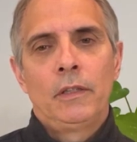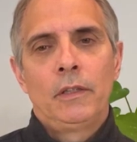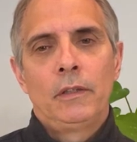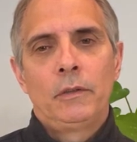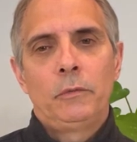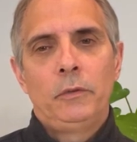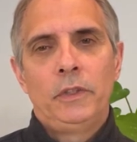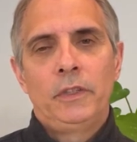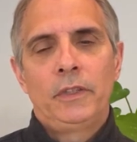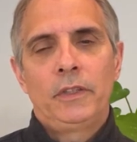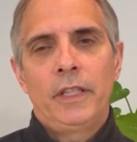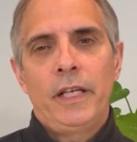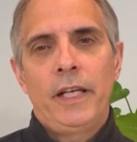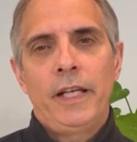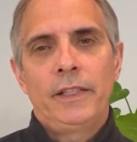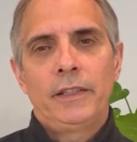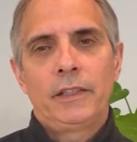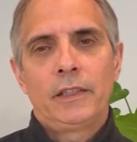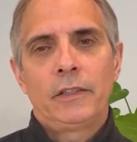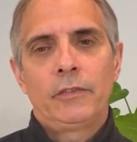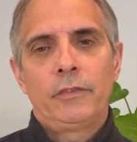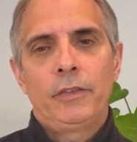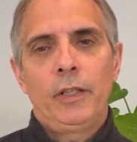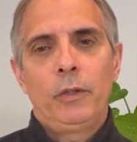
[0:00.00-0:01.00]
We say
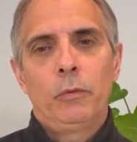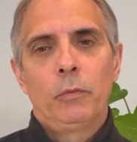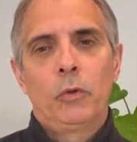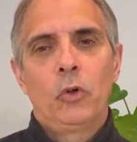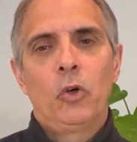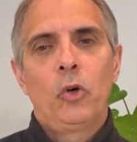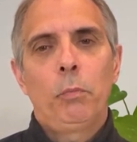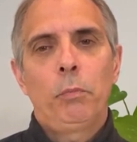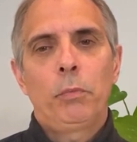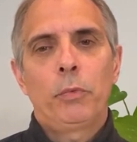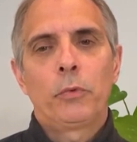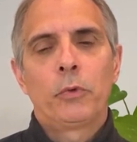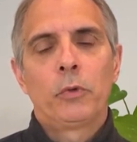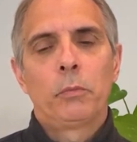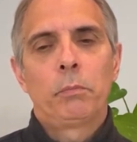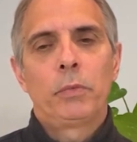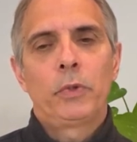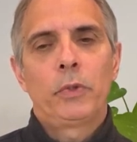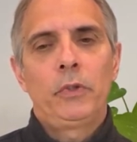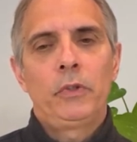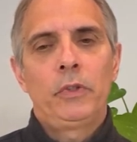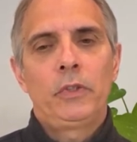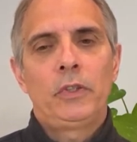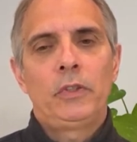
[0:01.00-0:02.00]
as if a rope were
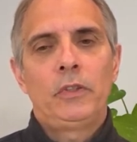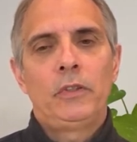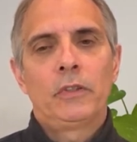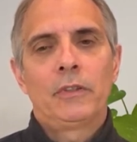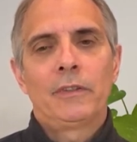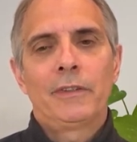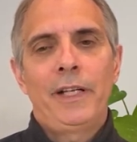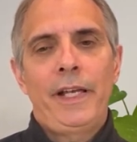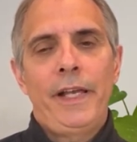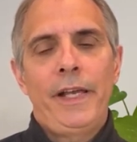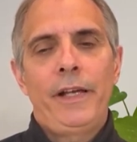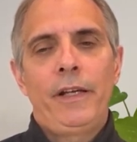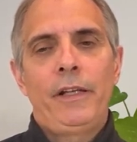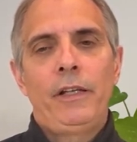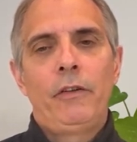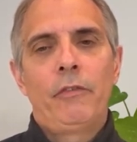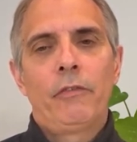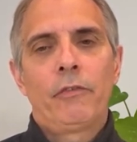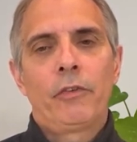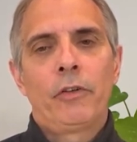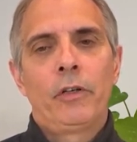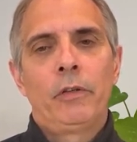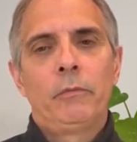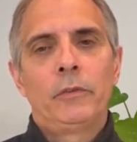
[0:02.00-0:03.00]
pulling your head
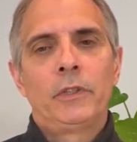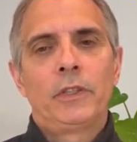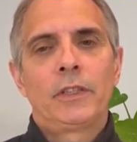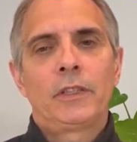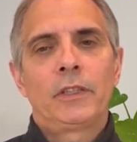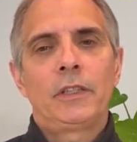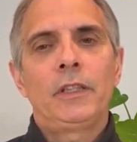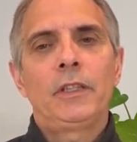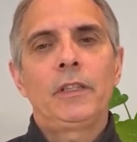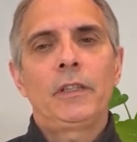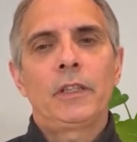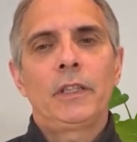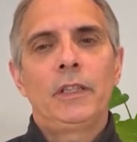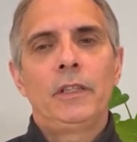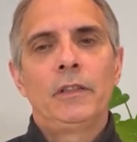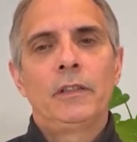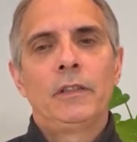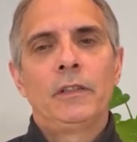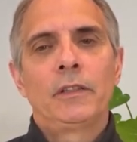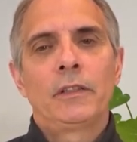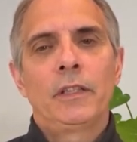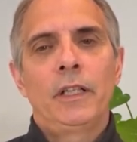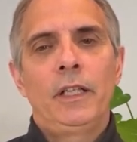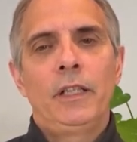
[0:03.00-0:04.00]
from the ceiling.
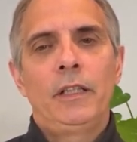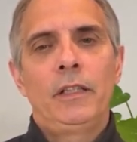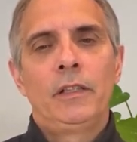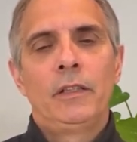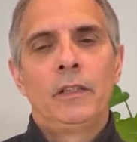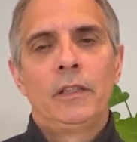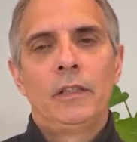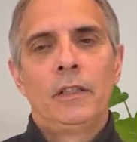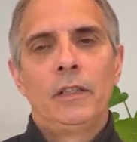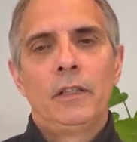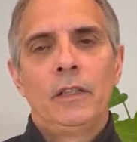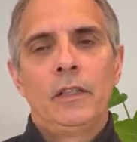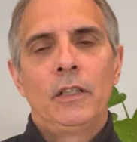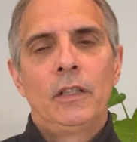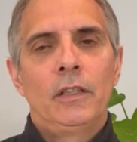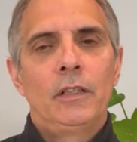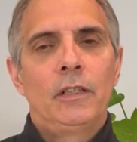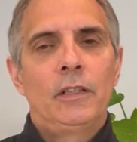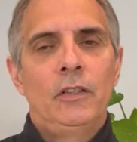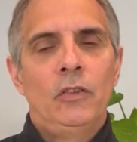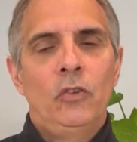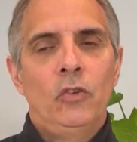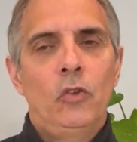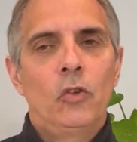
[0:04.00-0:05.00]
It's a
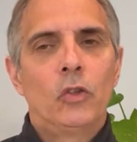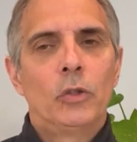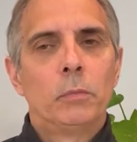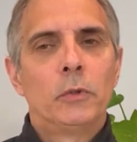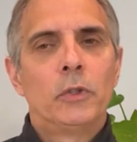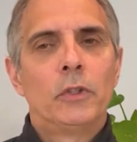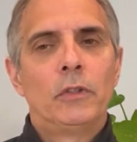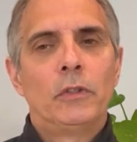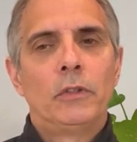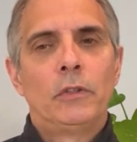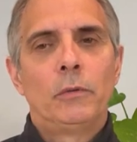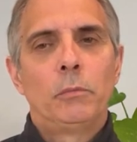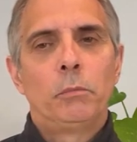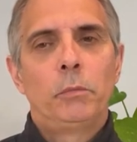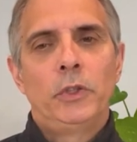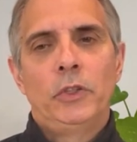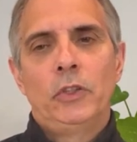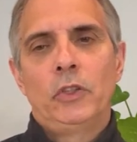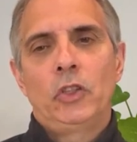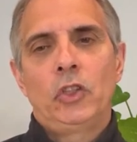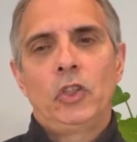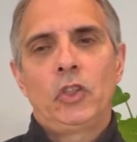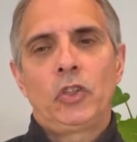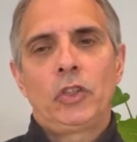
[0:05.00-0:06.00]
noble
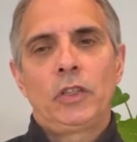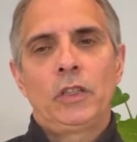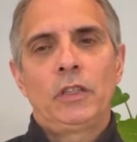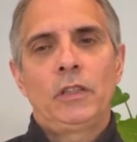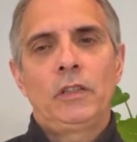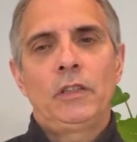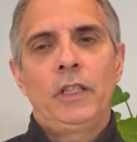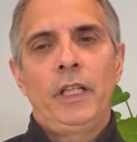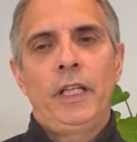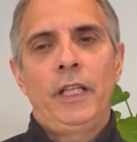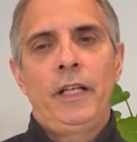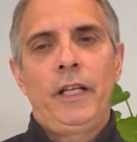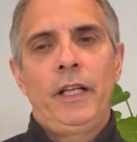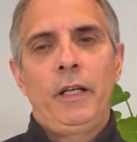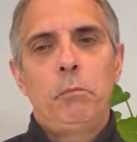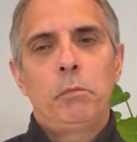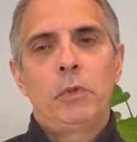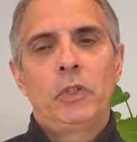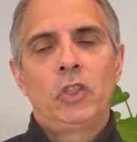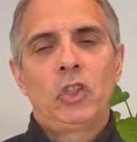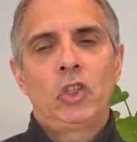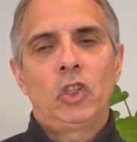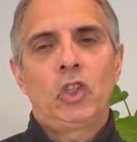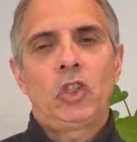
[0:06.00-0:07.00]
position and a
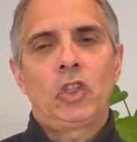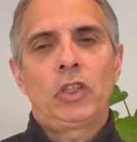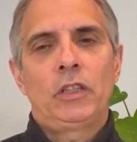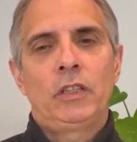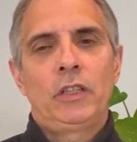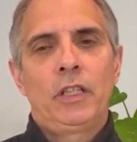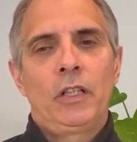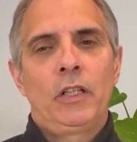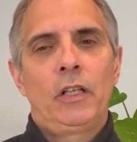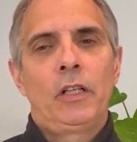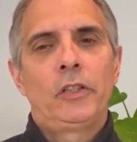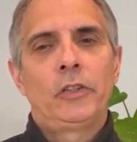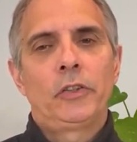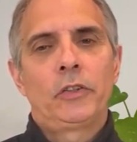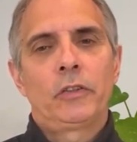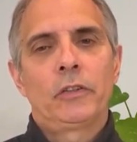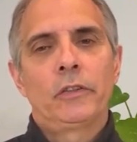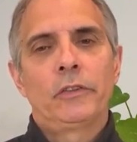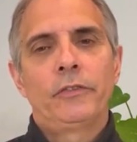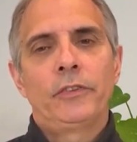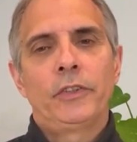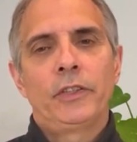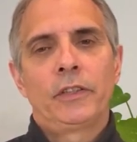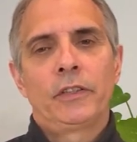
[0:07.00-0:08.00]
position that also
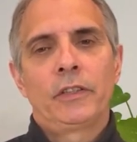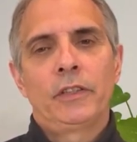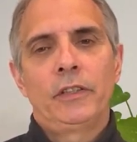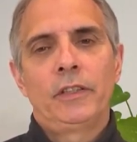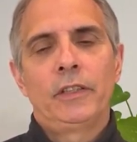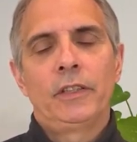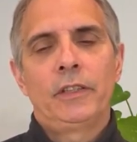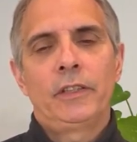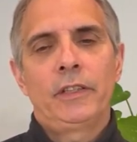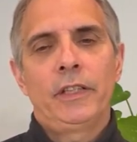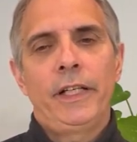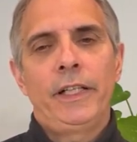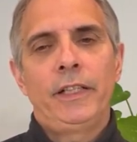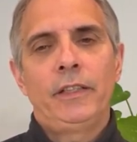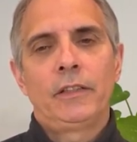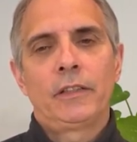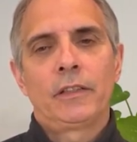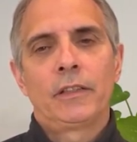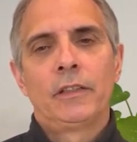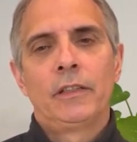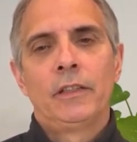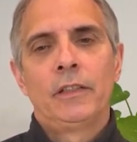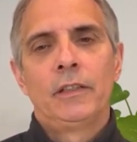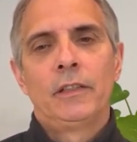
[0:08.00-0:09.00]
facilitates
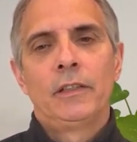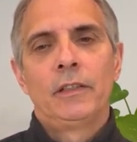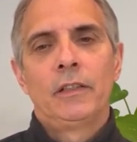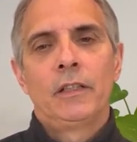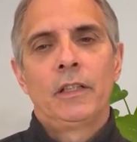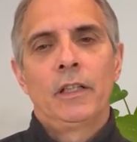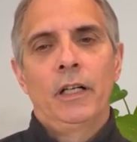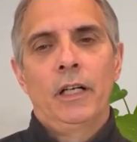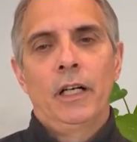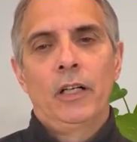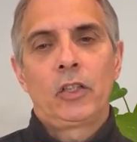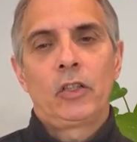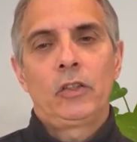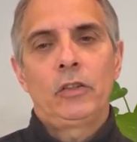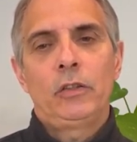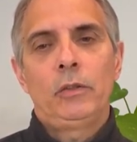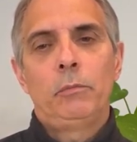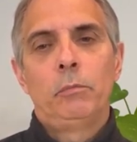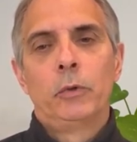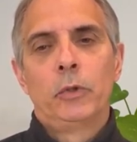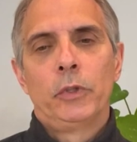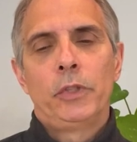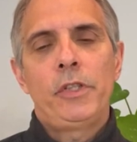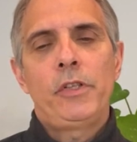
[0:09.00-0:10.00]
good
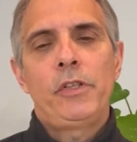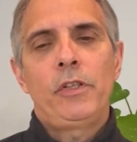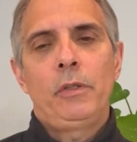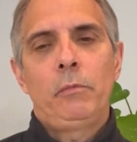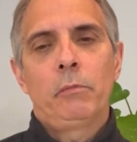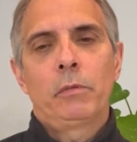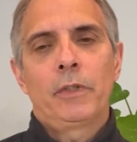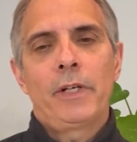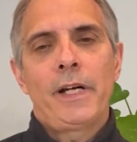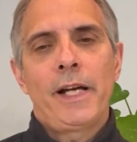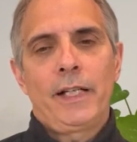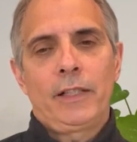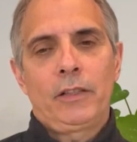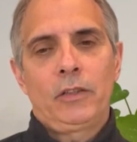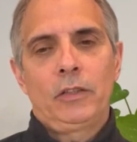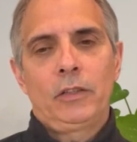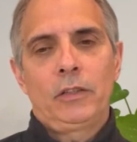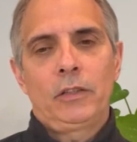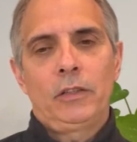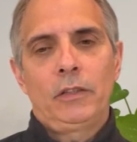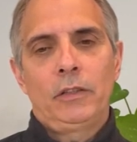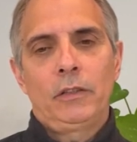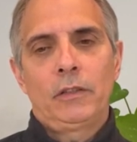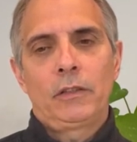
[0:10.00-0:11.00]
breathing
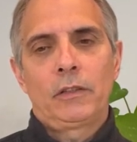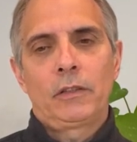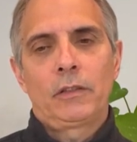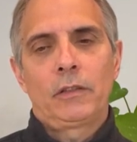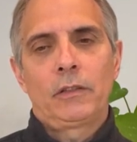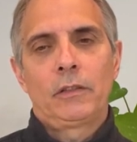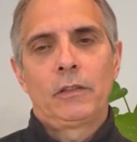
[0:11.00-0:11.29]
practices.